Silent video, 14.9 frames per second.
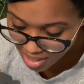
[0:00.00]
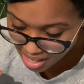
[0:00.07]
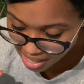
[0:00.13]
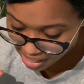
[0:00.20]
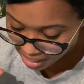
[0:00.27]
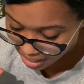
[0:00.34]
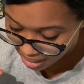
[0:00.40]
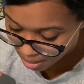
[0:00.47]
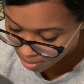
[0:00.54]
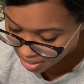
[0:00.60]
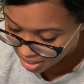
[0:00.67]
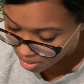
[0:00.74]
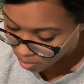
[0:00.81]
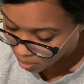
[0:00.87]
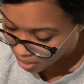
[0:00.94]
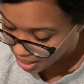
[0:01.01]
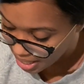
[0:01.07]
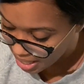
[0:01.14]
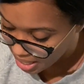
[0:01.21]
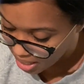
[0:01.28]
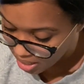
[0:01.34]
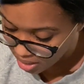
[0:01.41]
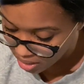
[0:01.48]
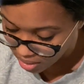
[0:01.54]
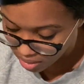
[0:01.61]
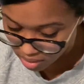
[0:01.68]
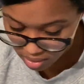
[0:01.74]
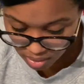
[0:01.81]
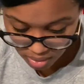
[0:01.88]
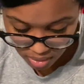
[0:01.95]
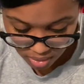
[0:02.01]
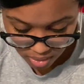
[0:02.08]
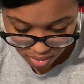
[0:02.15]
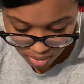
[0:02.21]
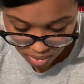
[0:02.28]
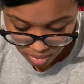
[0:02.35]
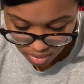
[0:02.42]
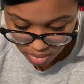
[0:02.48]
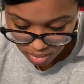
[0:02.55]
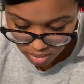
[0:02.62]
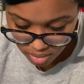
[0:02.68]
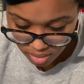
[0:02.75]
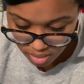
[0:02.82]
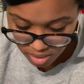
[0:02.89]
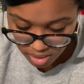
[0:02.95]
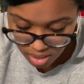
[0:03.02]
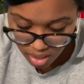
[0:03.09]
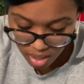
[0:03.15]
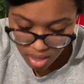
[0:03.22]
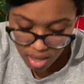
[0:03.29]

And then what else?